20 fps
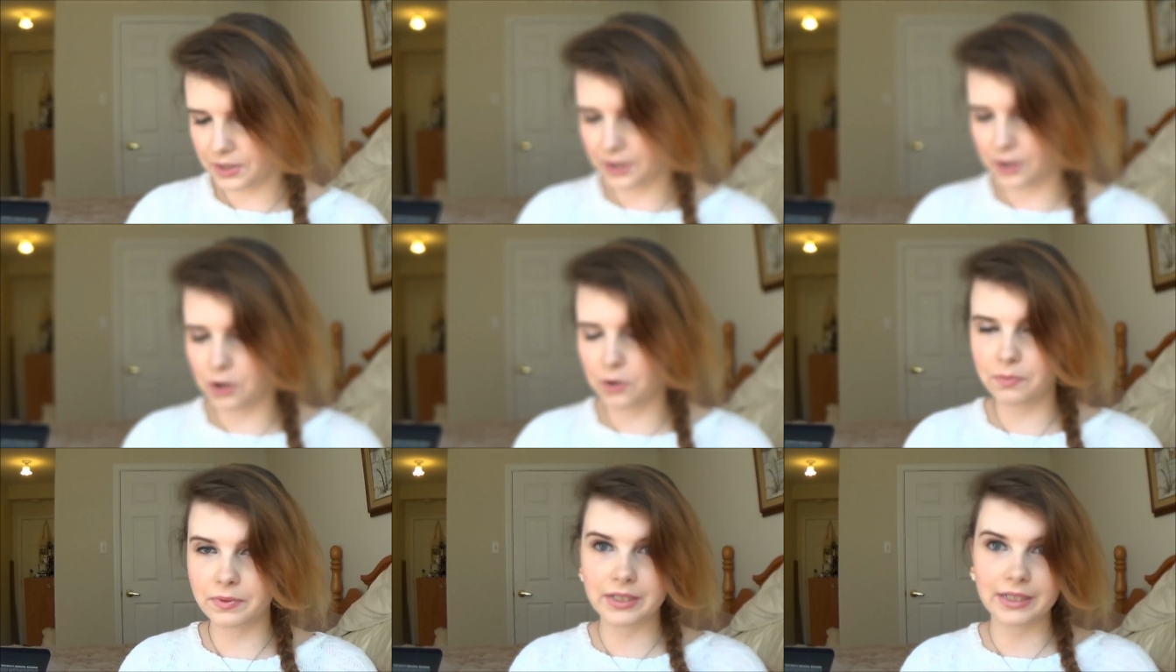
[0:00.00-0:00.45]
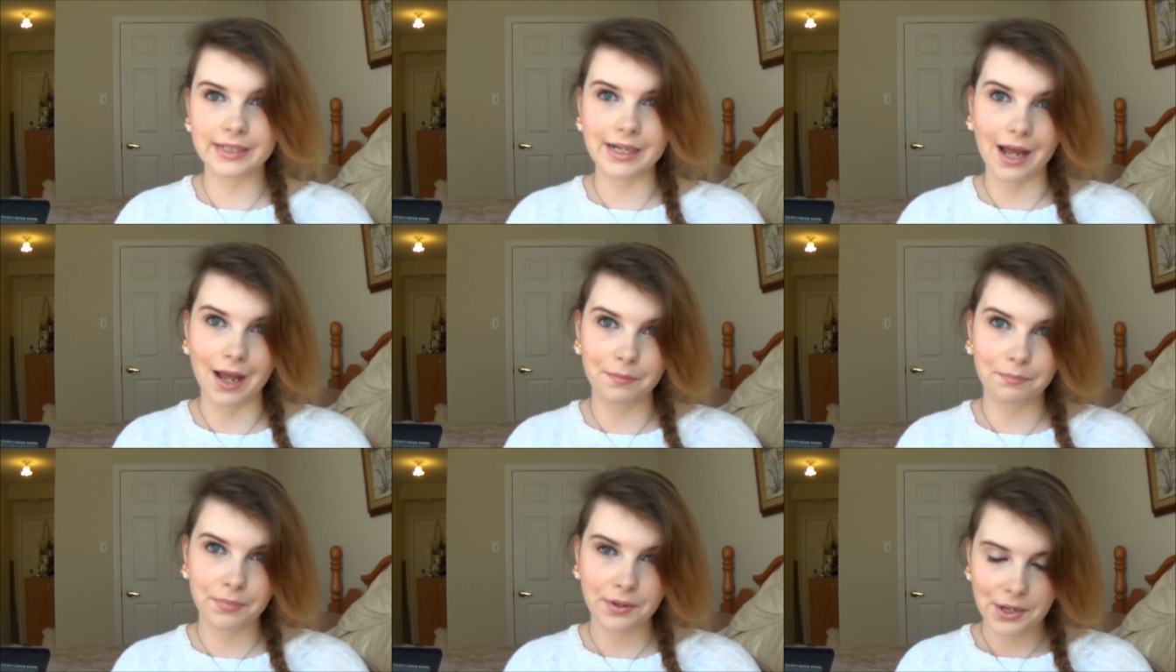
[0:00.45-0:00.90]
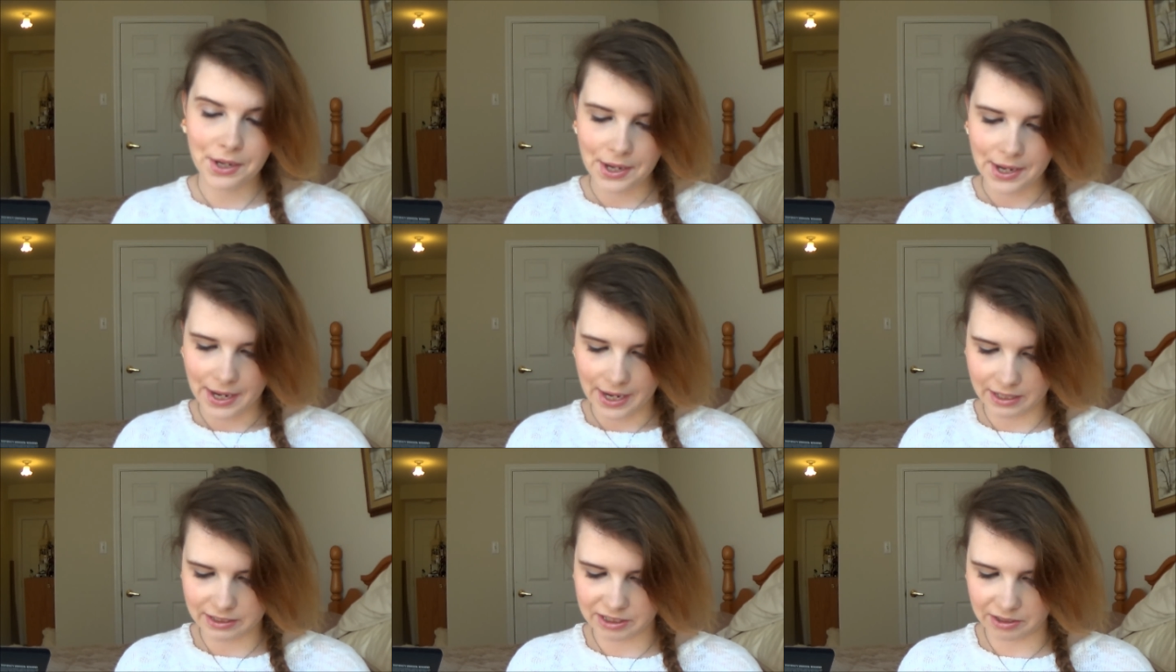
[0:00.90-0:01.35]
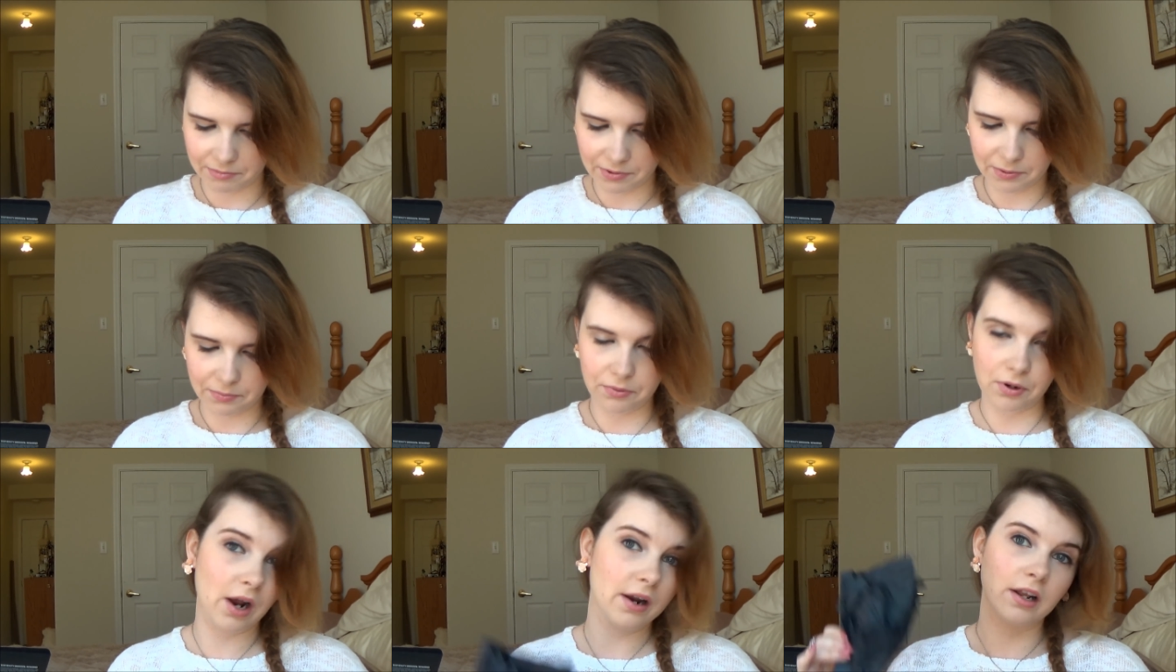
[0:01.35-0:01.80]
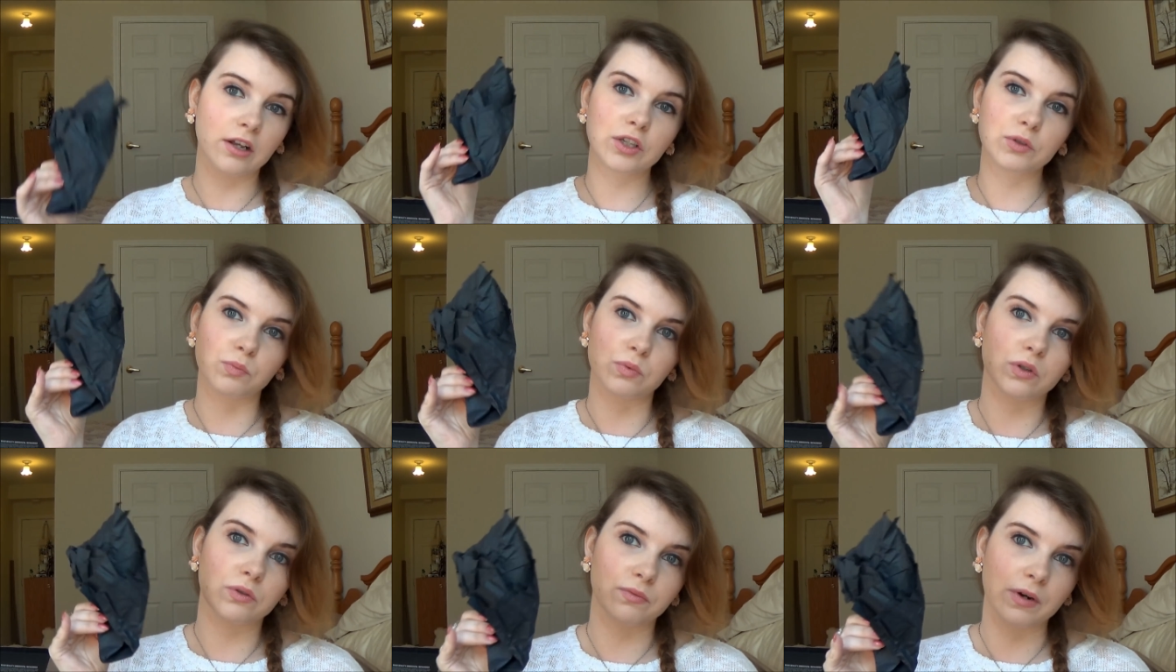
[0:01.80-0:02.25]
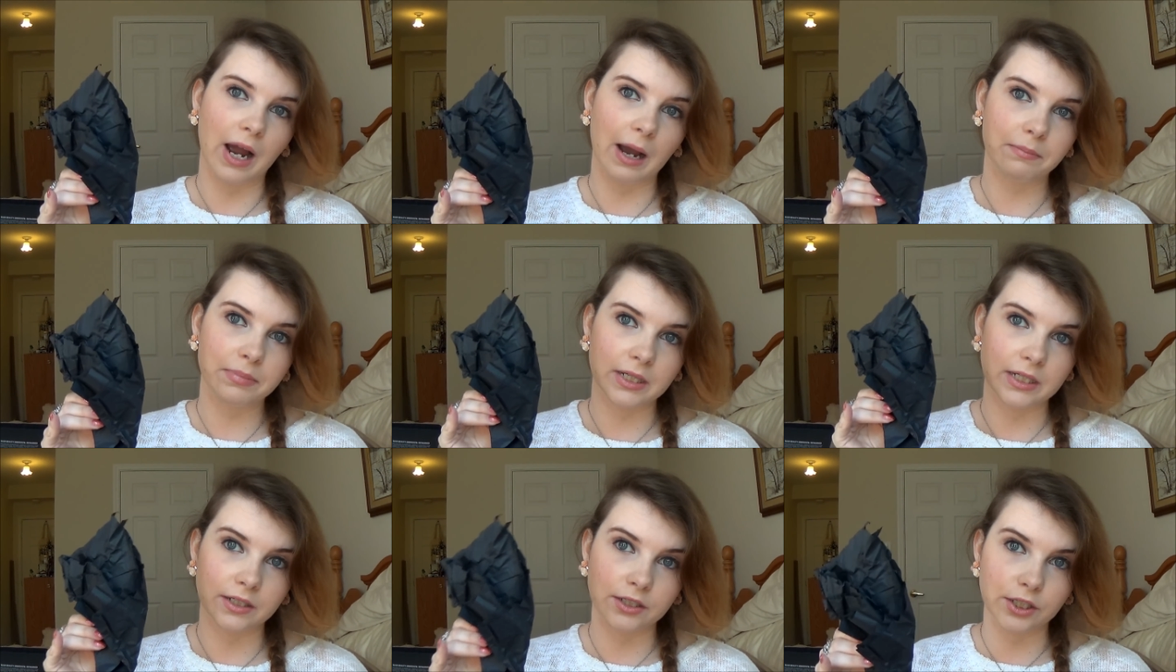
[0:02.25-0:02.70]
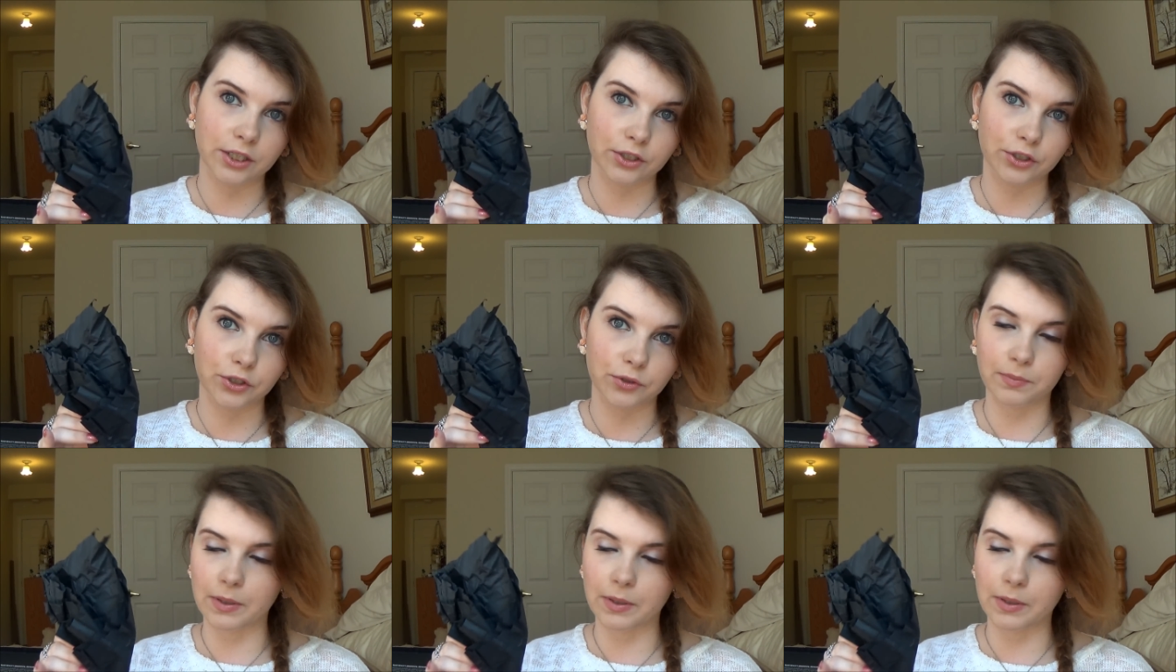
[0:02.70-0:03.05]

I opened it up and some of the products were wrapped in tissue